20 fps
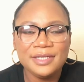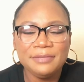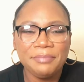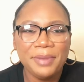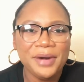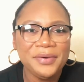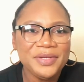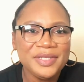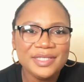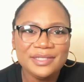
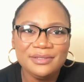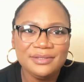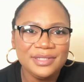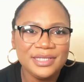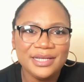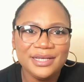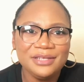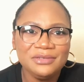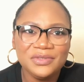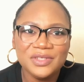Paris
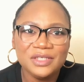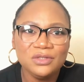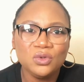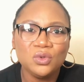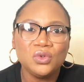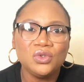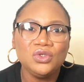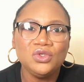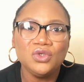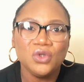Hilton
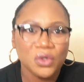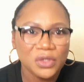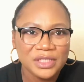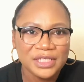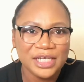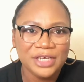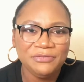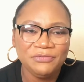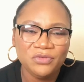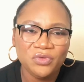could not
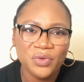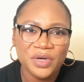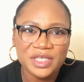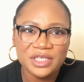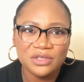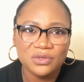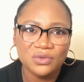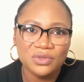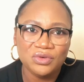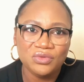even rescue the